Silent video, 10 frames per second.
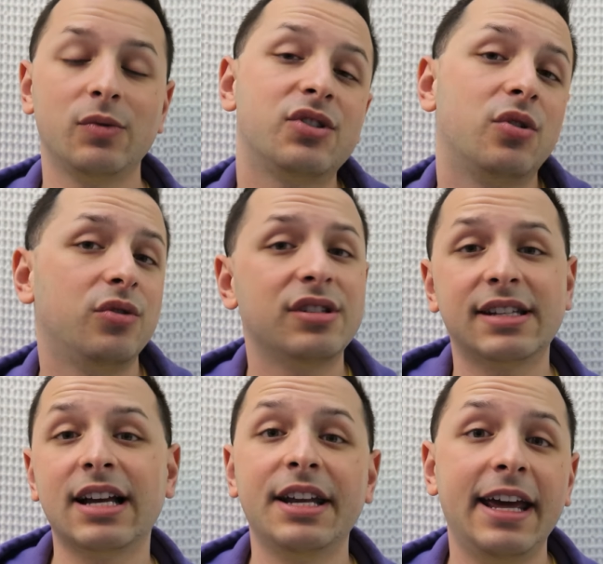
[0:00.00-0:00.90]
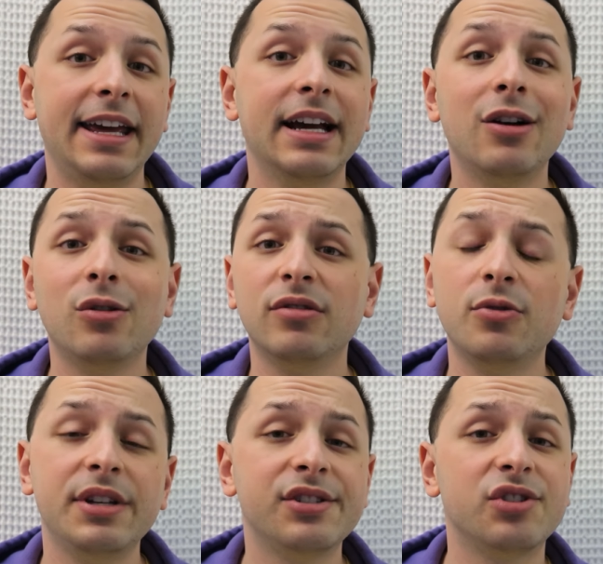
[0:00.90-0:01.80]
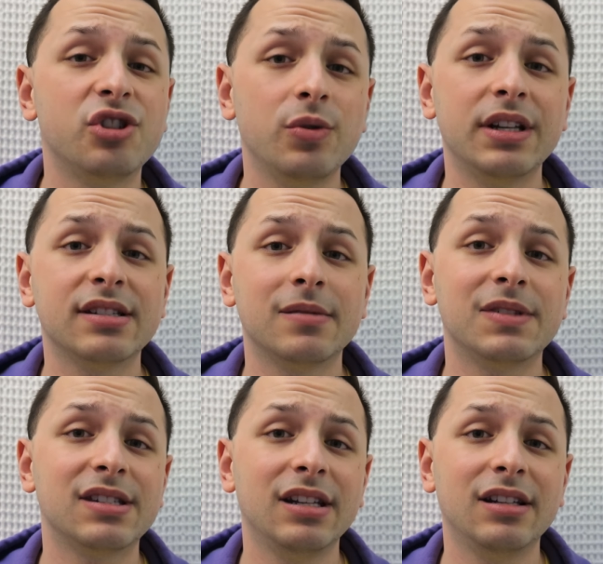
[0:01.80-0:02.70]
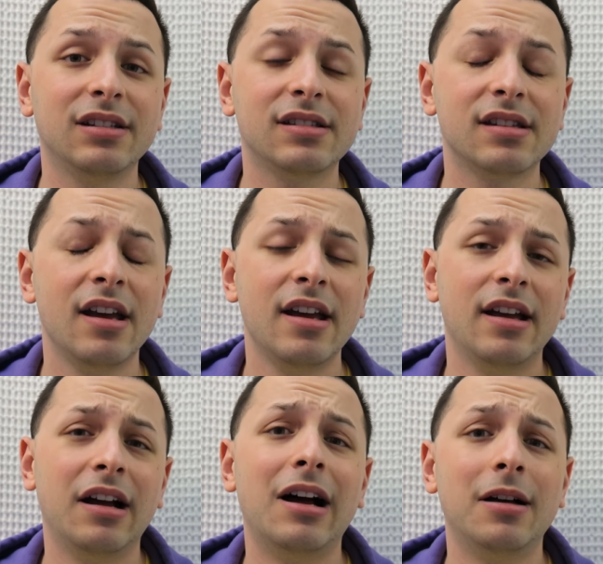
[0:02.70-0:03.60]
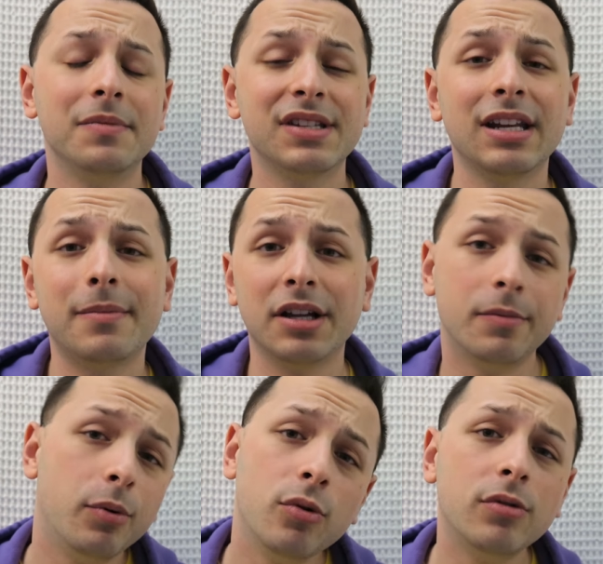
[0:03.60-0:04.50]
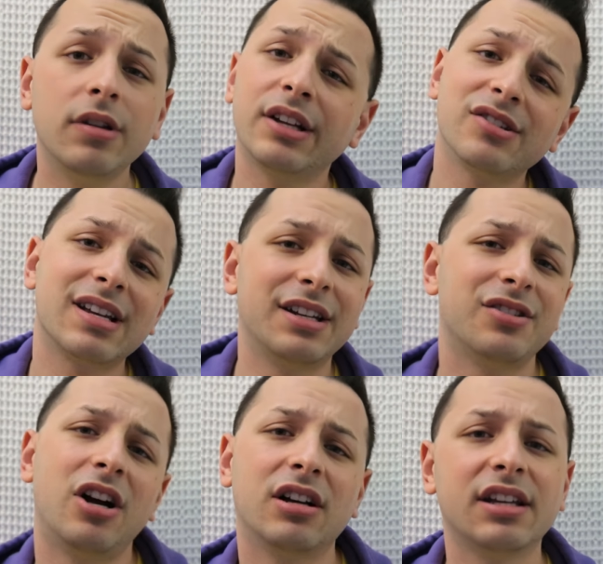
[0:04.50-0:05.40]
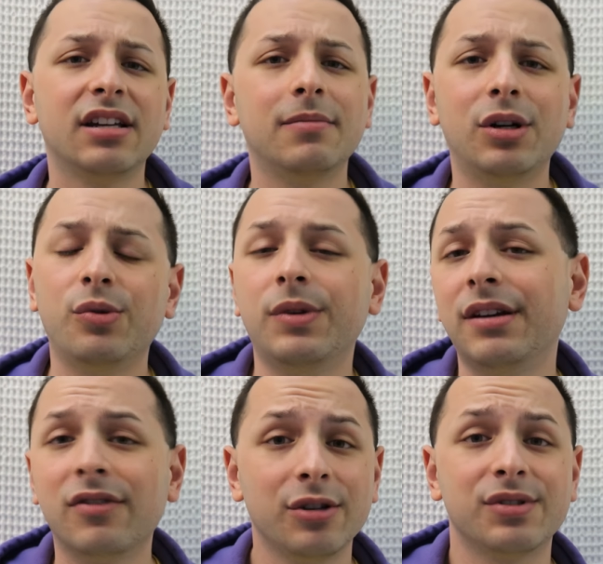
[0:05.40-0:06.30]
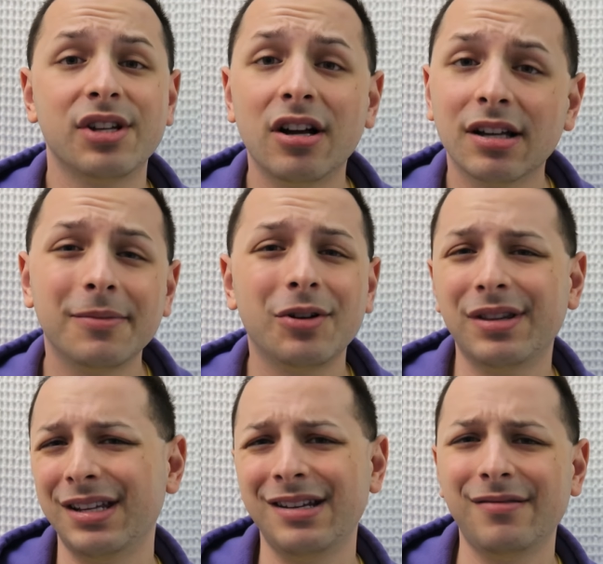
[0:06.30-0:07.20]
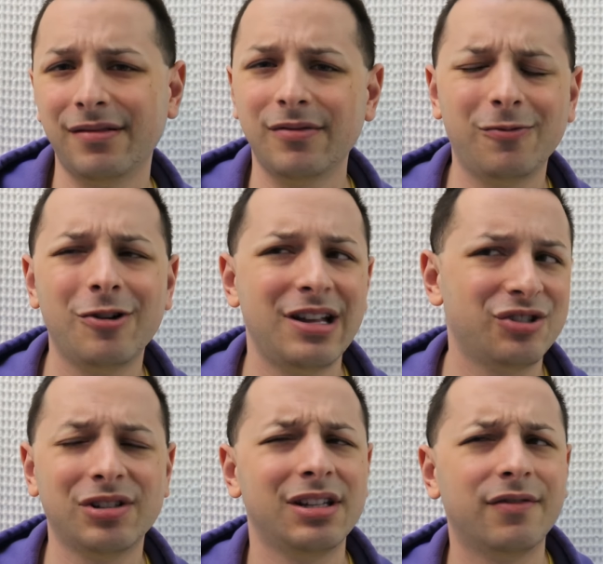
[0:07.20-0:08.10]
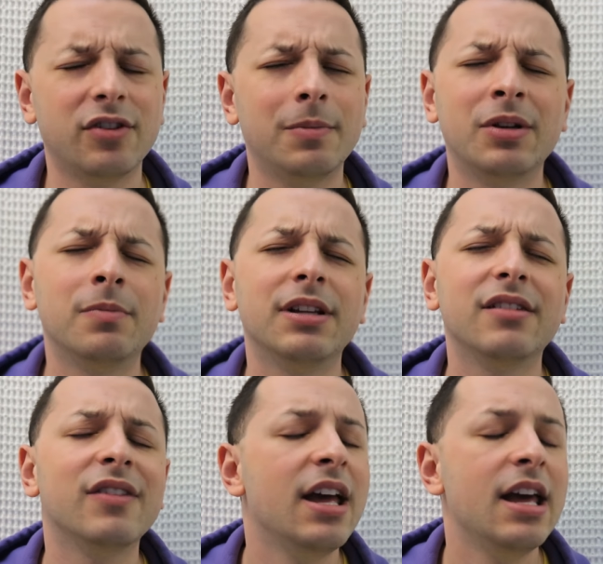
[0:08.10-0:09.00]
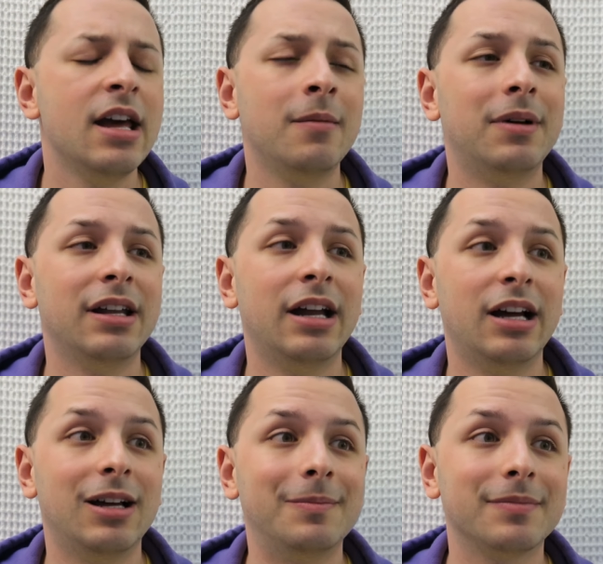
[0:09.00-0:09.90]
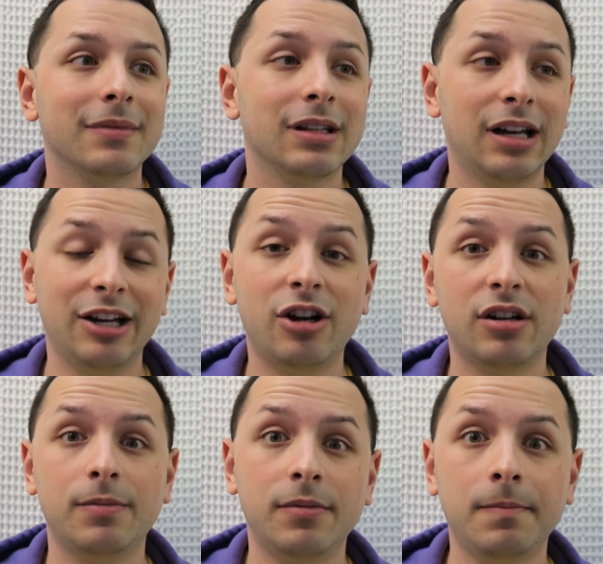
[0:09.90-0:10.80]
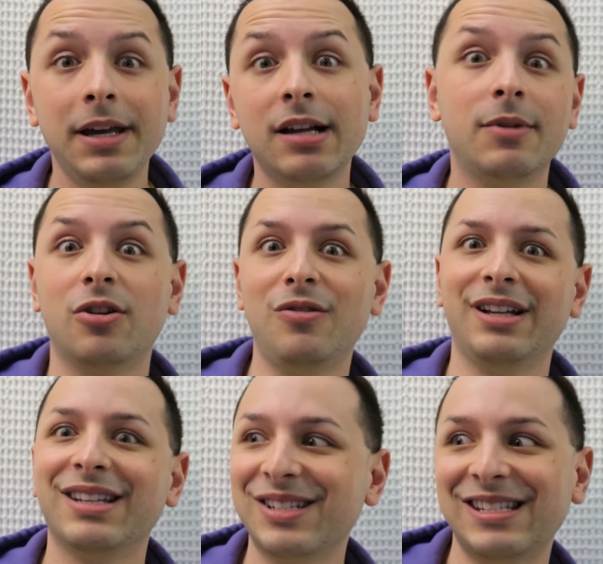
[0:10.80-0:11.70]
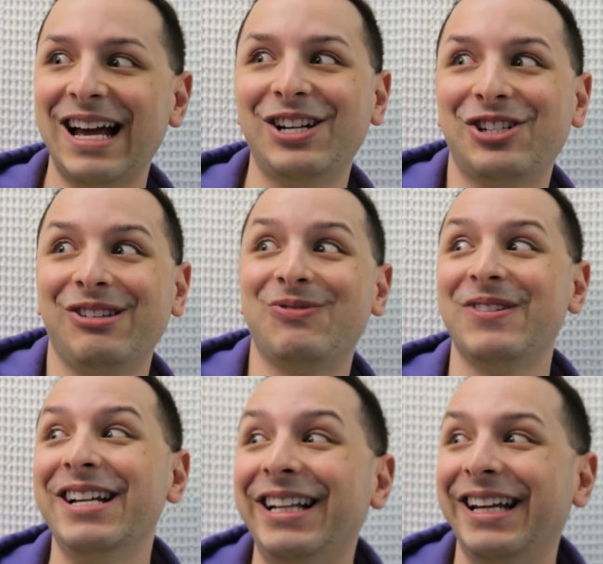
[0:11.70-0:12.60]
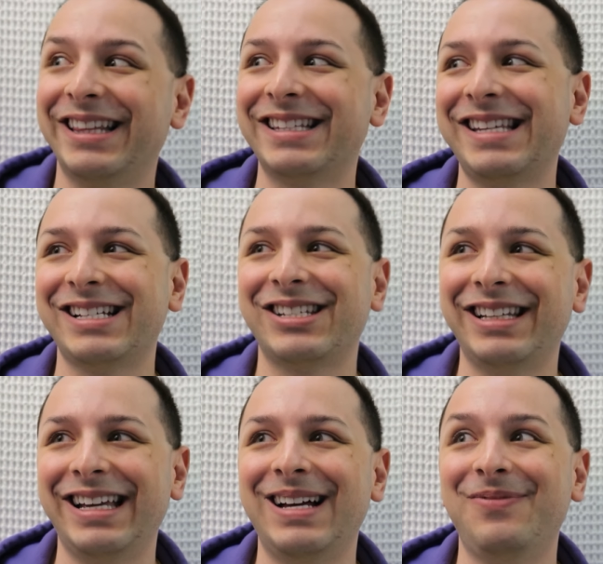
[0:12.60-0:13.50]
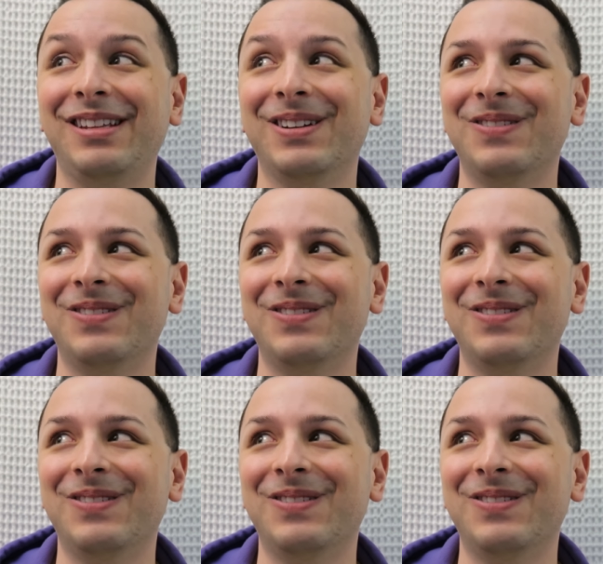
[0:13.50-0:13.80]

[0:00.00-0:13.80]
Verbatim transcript: Was told just to kind of hang out, Louis shooting some scenes, um, sitting by the pool, like just kind of talking about whatever he was talking about. They weren't actually in the film, I don't believe. But um, I got a peek, I'm like, oh, like this is actually real, like this is actually happening.